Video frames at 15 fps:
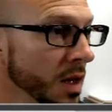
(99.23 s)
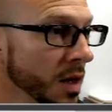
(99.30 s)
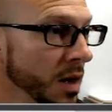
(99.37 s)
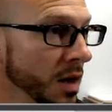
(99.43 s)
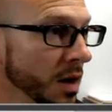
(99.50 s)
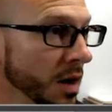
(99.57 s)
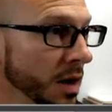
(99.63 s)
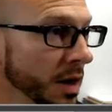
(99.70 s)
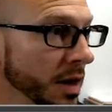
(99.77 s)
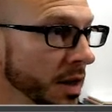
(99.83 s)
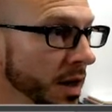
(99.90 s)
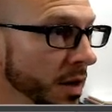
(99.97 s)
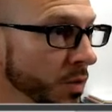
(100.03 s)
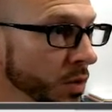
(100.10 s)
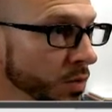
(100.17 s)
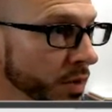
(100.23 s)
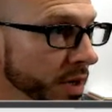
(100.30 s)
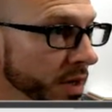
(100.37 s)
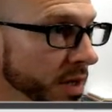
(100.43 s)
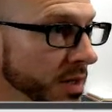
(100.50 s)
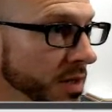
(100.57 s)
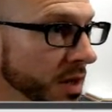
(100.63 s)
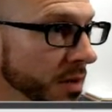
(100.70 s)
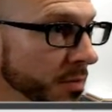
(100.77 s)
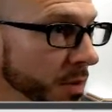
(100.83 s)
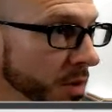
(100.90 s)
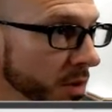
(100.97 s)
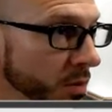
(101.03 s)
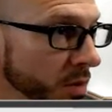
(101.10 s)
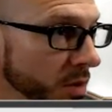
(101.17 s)
All right, I will read these off, but
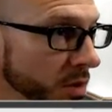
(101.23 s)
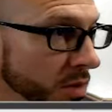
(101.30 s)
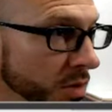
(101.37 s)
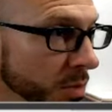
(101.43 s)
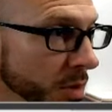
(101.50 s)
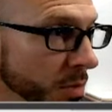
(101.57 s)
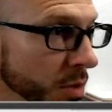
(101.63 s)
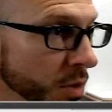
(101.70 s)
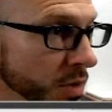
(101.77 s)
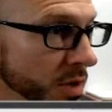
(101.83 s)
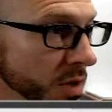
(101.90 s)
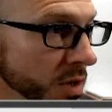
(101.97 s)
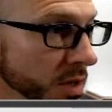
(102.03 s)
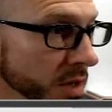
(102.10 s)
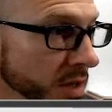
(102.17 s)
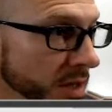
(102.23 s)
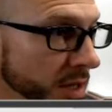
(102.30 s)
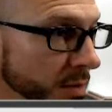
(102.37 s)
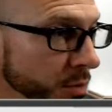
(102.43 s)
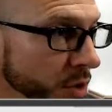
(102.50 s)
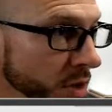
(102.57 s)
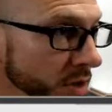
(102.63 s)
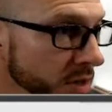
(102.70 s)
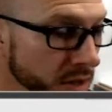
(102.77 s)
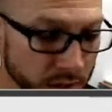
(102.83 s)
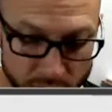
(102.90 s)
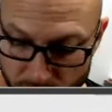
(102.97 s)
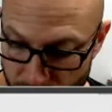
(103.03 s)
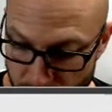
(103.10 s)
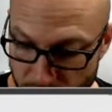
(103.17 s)
they will also be posted in the team draw
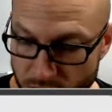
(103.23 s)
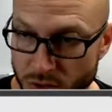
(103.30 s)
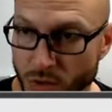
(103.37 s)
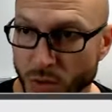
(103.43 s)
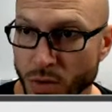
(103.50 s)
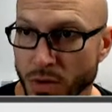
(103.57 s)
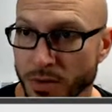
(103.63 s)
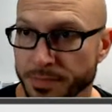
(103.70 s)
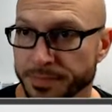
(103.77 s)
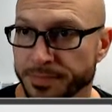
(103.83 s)
section in the store.